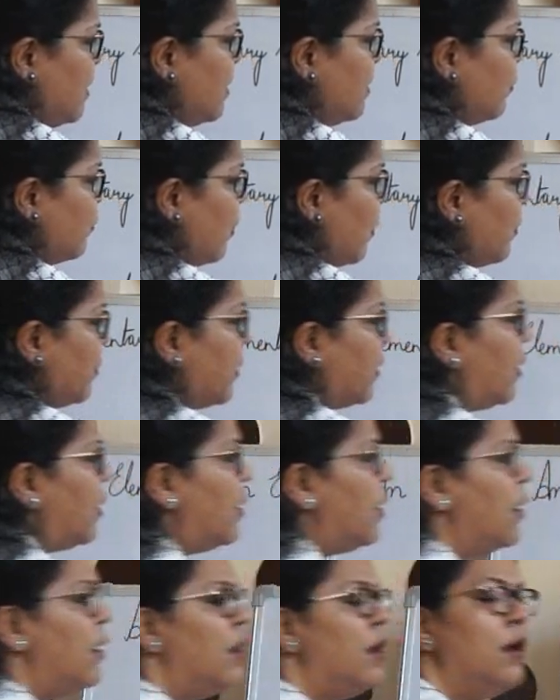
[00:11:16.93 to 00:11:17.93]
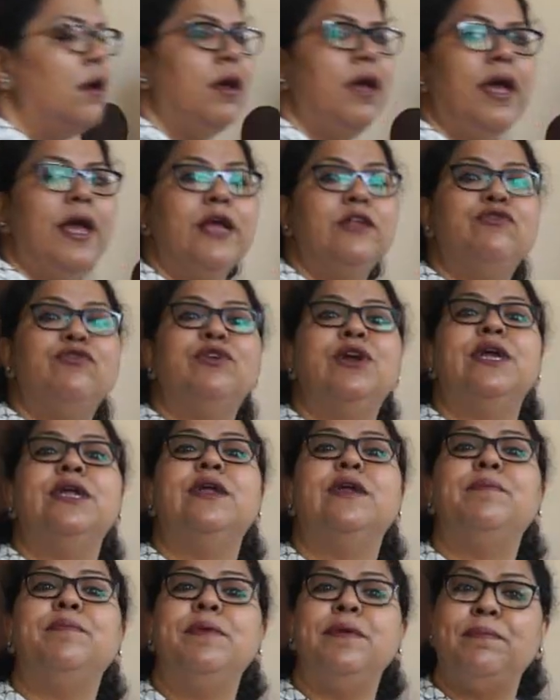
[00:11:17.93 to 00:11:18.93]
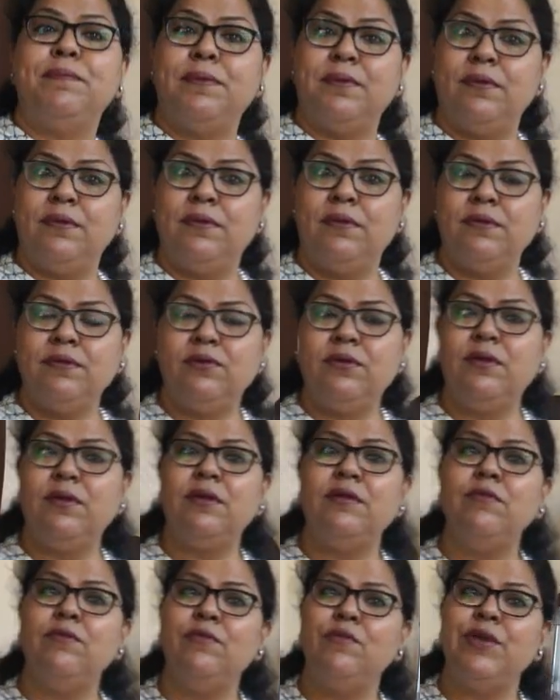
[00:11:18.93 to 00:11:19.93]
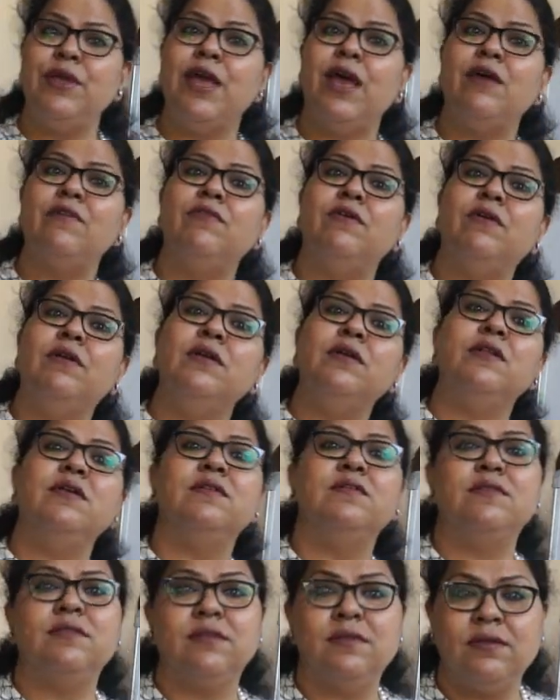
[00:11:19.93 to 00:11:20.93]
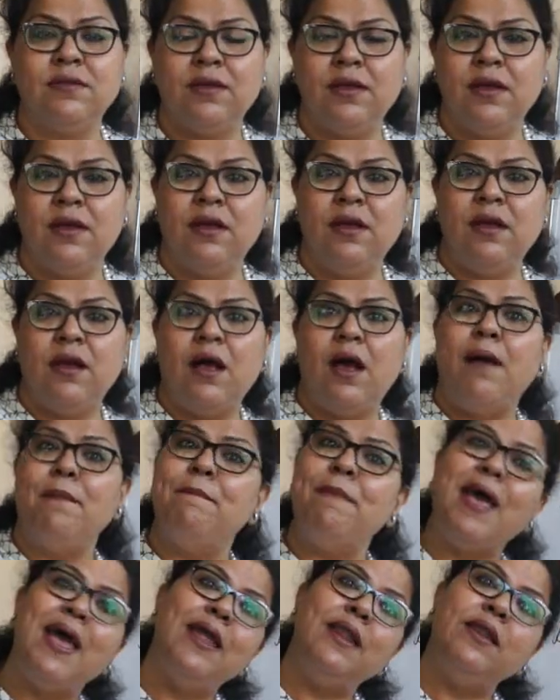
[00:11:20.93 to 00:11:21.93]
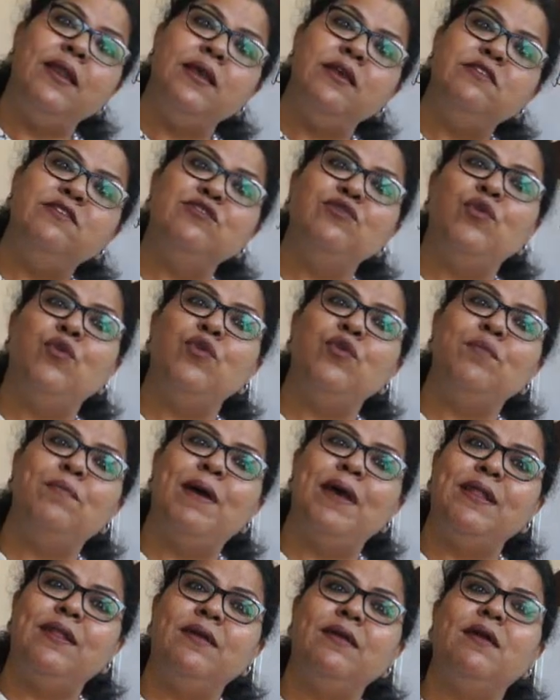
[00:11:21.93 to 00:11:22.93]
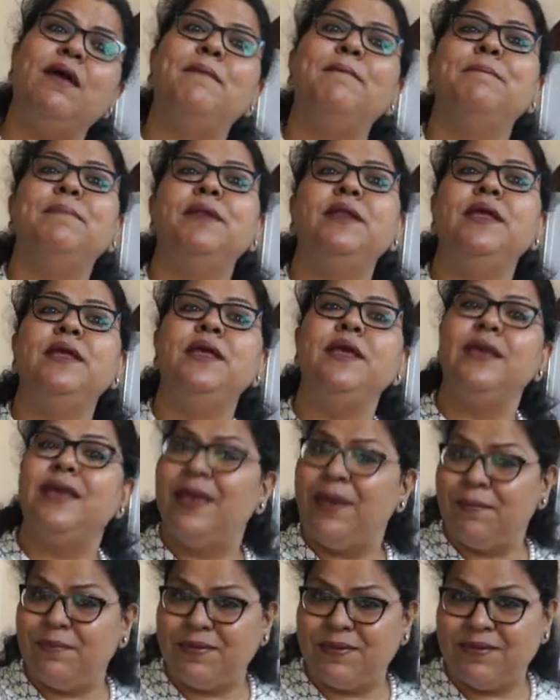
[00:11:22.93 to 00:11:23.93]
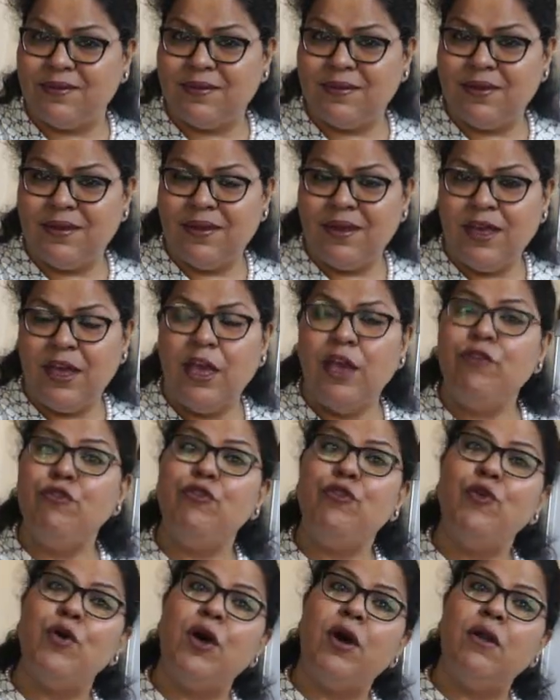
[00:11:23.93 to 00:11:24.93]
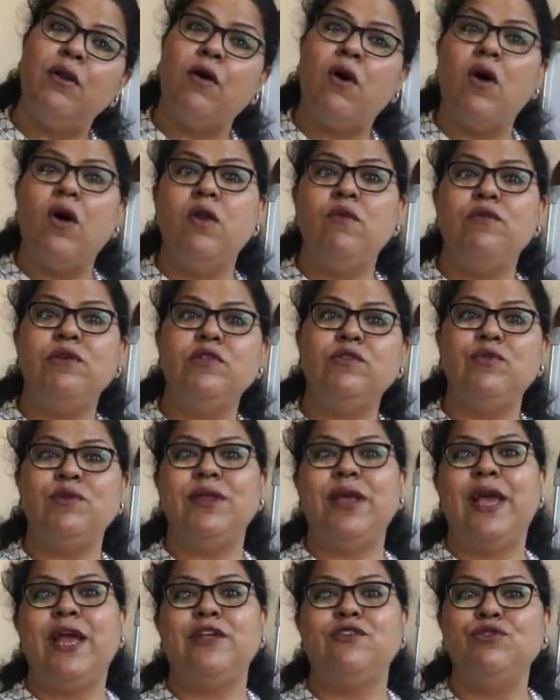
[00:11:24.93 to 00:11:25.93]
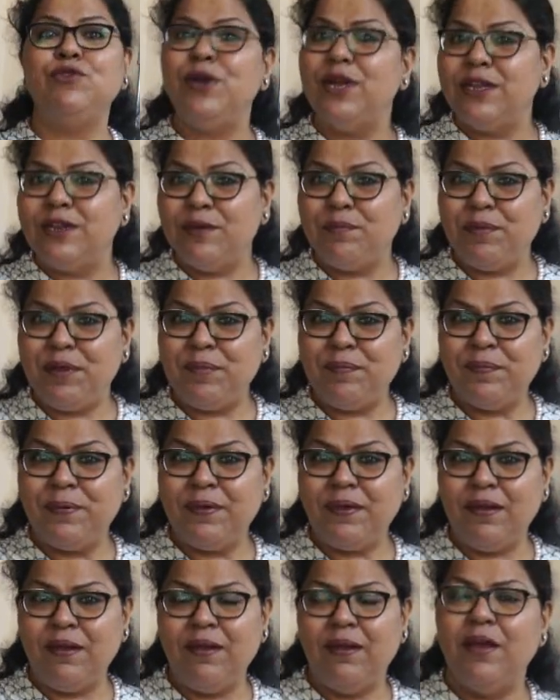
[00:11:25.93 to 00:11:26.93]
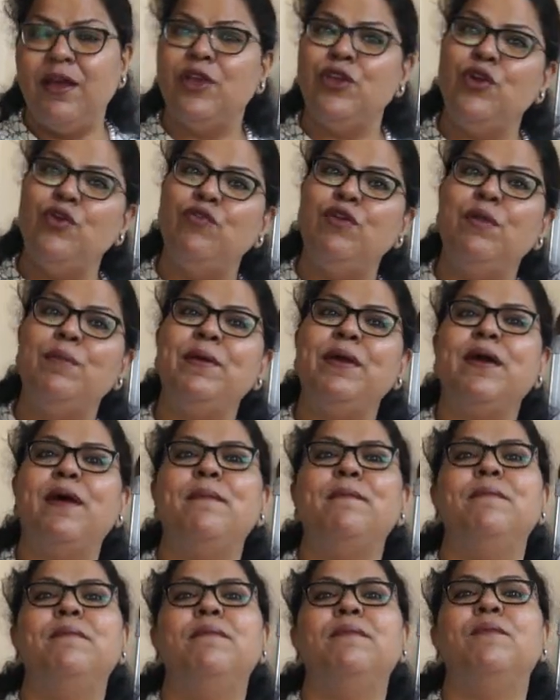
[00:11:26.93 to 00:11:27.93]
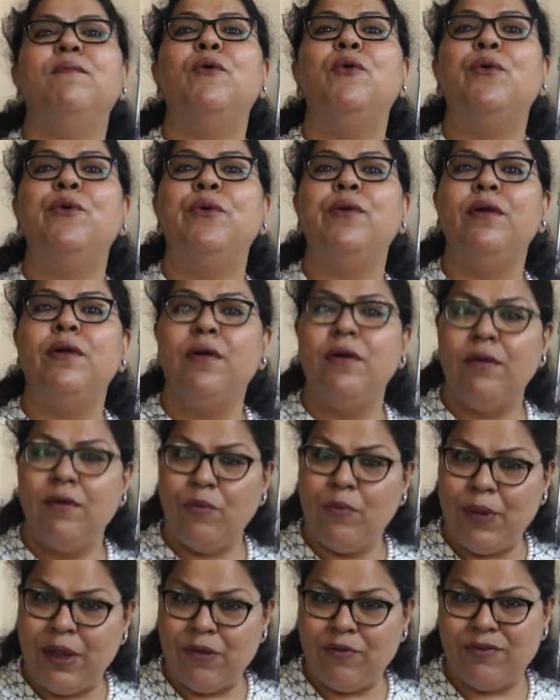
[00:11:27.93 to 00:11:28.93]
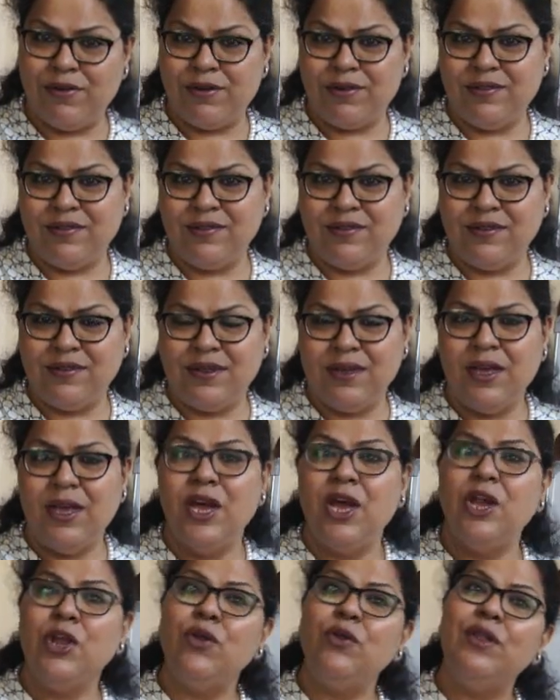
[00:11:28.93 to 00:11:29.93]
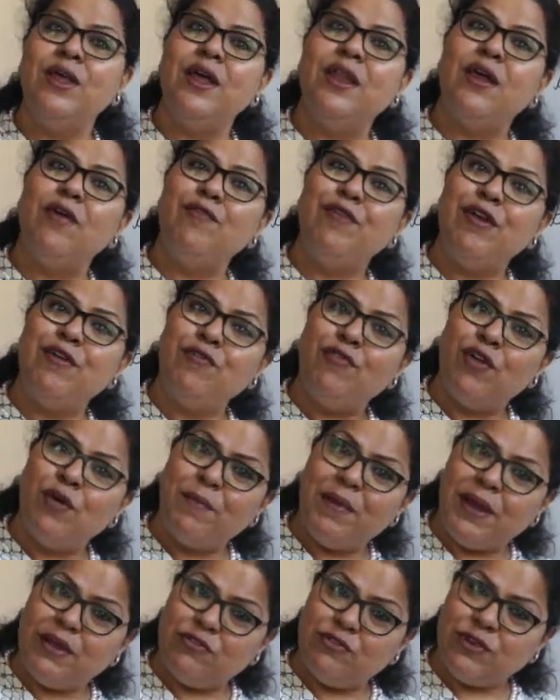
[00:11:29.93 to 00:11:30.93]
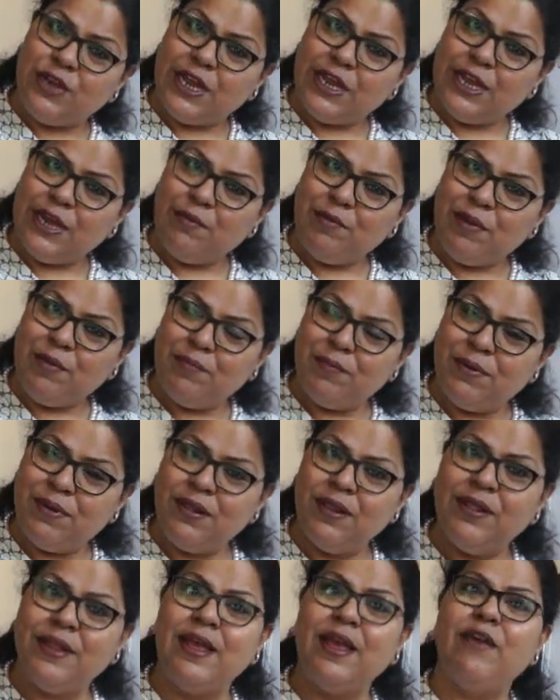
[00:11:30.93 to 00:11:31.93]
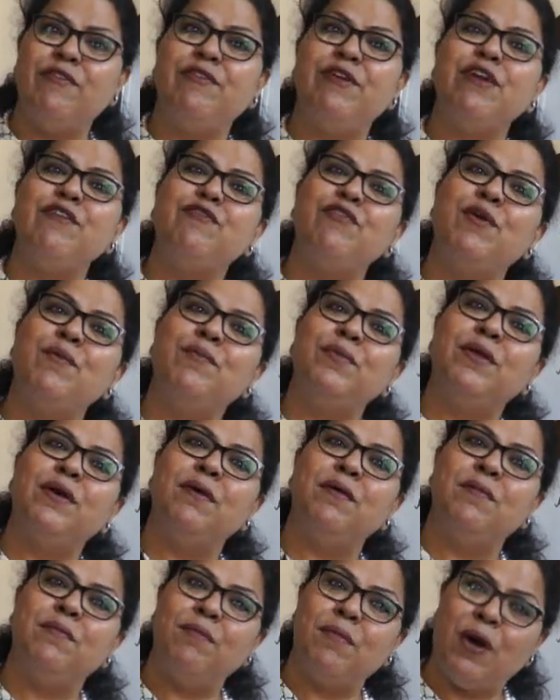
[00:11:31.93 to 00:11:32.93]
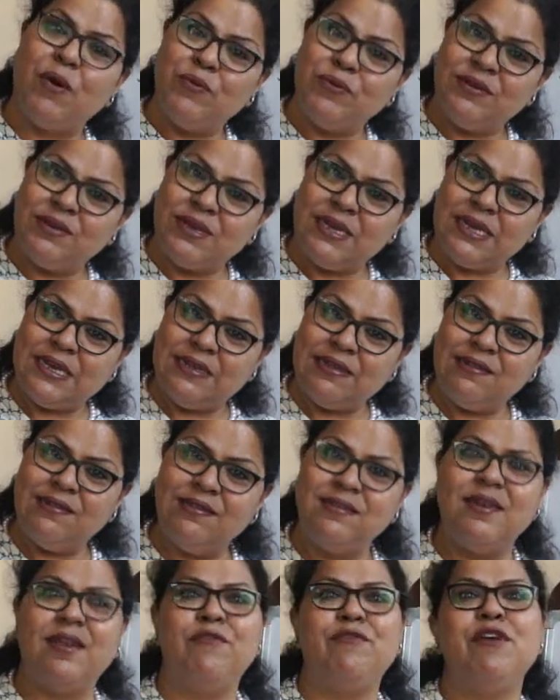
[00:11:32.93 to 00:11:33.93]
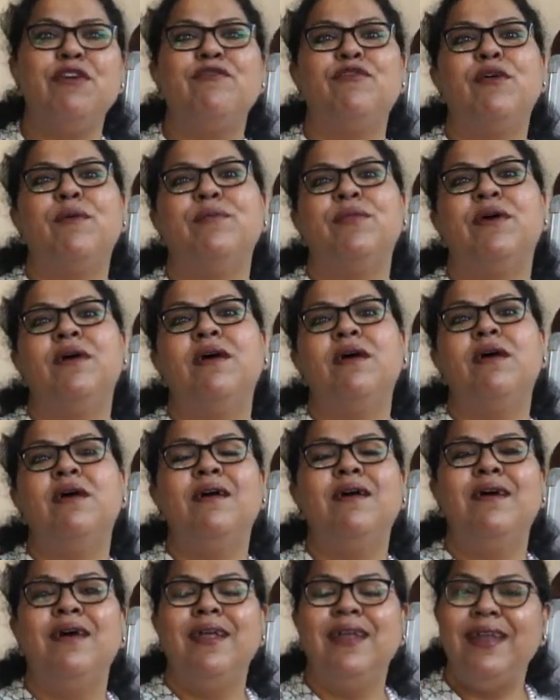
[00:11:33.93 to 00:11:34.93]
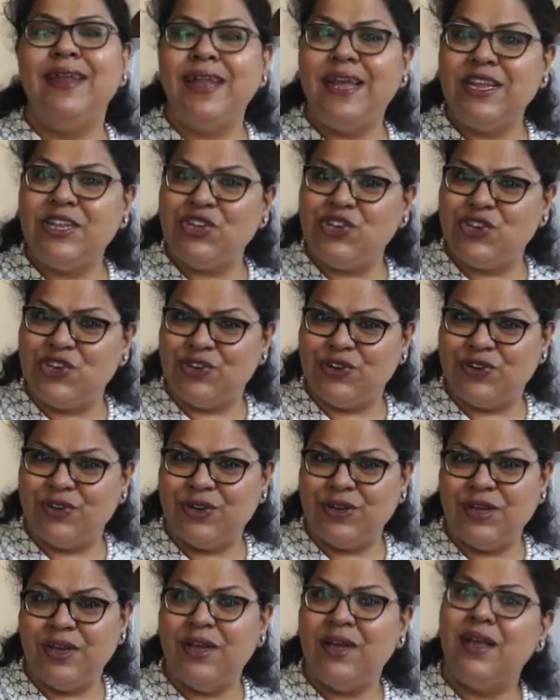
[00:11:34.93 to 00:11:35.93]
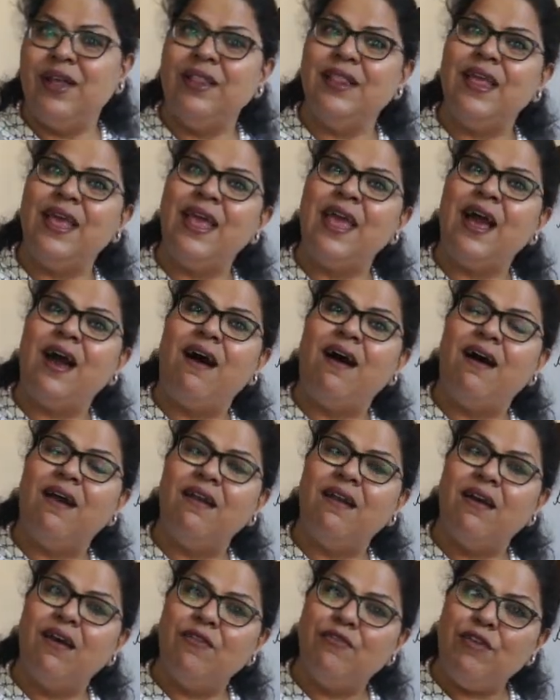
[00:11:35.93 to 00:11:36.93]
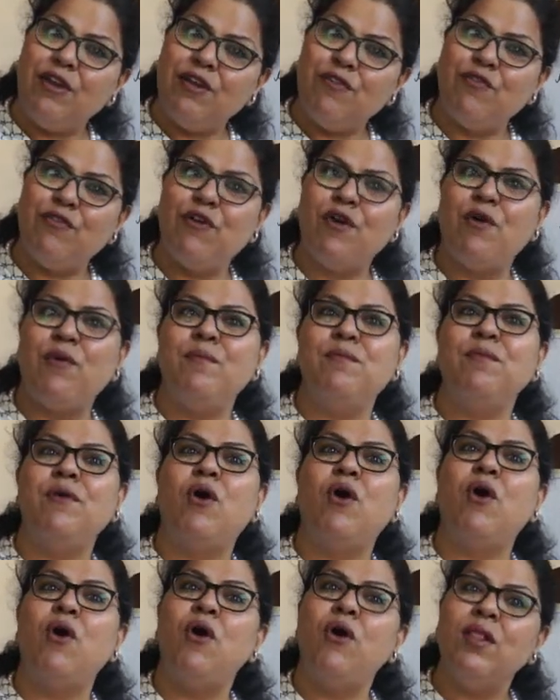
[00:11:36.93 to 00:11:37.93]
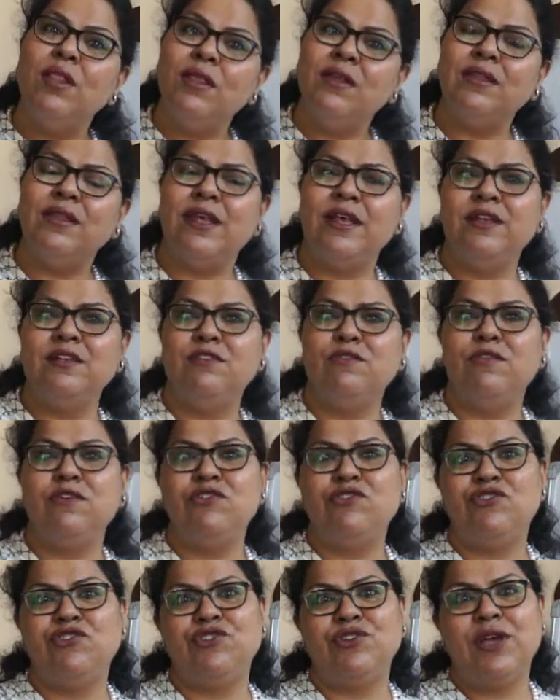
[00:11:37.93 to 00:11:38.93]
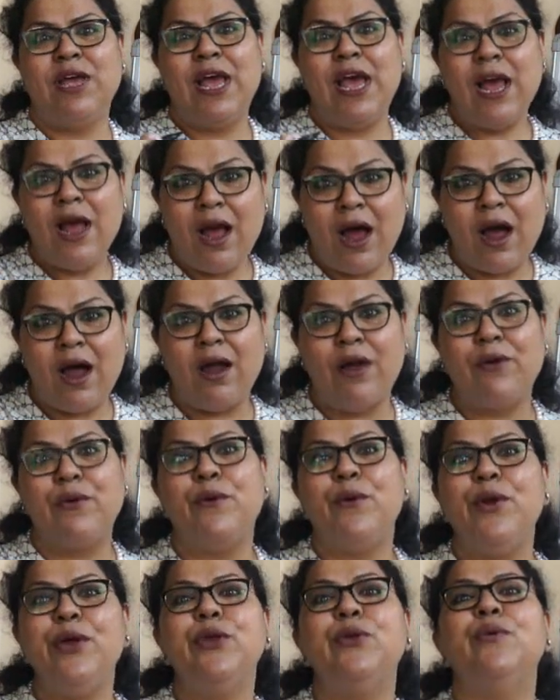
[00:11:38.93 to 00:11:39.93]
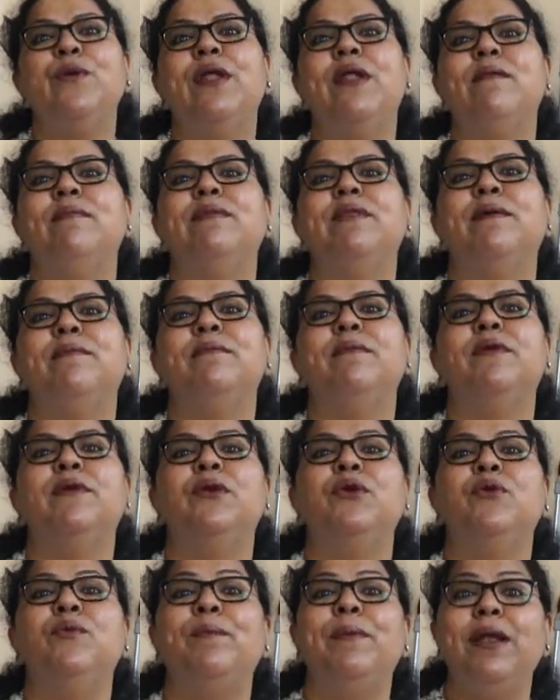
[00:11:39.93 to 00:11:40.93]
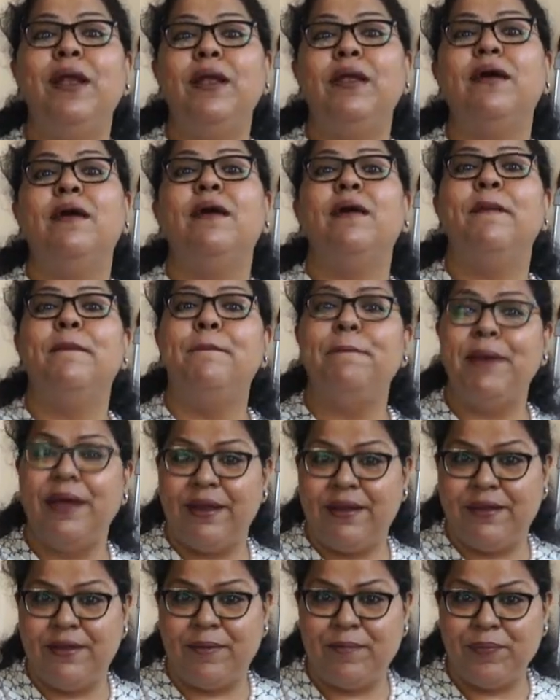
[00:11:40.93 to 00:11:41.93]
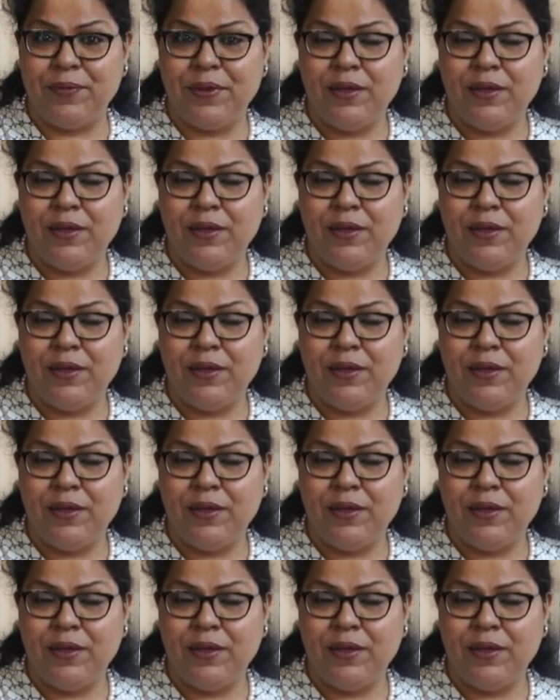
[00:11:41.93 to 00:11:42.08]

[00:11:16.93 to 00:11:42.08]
means from the educated people. Children, we have heard this. A man is known by the company he keeps. If you are always with educated people, you will become more well versed. Now they are away from educated people, they are away from the mountains, they are away from the nature. They are away from all the things which are going to help them to build better.